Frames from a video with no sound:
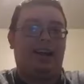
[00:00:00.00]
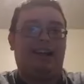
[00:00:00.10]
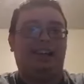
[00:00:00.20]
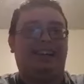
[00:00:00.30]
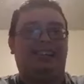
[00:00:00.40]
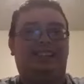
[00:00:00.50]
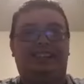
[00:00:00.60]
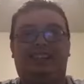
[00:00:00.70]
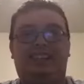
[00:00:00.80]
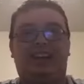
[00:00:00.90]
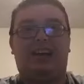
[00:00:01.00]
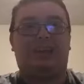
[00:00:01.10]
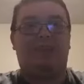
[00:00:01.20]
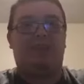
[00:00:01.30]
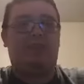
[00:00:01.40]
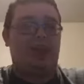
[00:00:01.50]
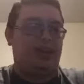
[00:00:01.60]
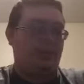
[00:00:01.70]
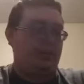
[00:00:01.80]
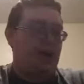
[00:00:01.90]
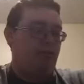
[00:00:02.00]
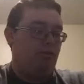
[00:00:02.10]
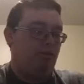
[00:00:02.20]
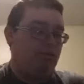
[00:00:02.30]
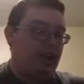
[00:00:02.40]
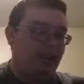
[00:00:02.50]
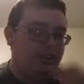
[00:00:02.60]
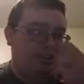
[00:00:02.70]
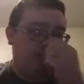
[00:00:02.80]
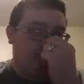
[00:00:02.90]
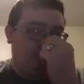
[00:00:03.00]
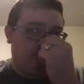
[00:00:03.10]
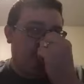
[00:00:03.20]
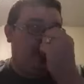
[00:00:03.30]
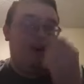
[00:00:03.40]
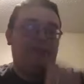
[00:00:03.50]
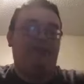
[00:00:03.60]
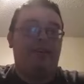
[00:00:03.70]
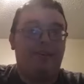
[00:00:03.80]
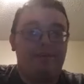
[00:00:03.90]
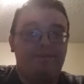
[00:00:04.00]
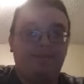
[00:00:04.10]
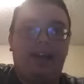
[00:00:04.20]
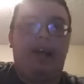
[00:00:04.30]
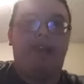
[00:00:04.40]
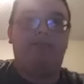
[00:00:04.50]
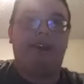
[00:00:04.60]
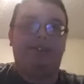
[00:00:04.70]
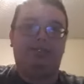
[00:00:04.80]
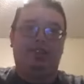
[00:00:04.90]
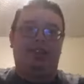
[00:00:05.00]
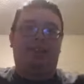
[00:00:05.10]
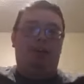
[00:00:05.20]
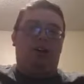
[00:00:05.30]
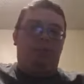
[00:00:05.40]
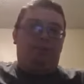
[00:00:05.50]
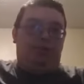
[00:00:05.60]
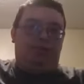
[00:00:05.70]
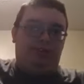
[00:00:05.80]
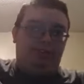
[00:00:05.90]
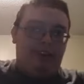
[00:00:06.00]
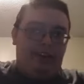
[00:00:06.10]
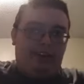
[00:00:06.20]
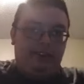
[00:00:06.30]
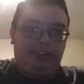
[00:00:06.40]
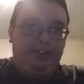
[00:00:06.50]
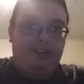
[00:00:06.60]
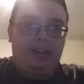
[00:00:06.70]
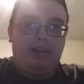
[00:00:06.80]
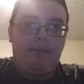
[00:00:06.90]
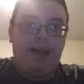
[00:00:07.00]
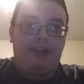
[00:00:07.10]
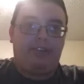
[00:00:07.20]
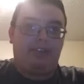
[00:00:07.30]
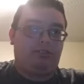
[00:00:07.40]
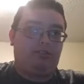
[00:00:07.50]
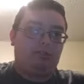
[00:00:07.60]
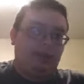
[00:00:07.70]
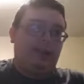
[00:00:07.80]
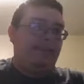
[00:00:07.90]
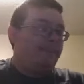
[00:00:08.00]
I don't know. That whole thing just throws me off. Anyways, but there's this telepathic gorilla,